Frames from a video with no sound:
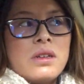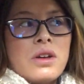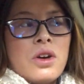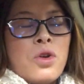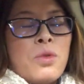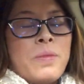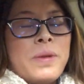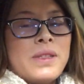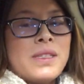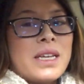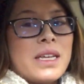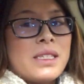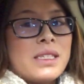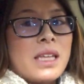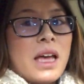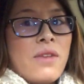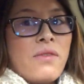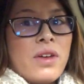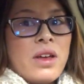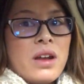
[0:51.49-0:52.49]
opens at
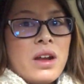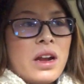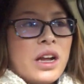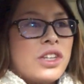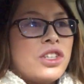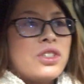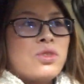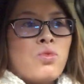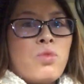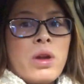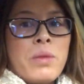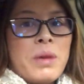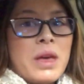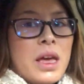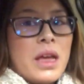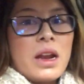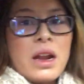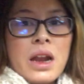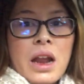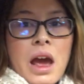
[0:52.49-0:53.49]
7, and I just want to be
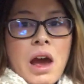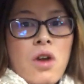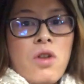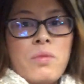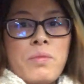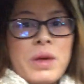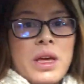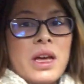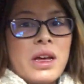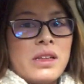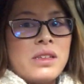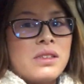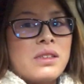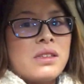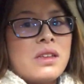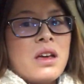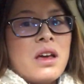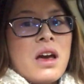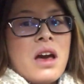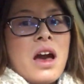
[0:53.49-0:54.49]
in and out because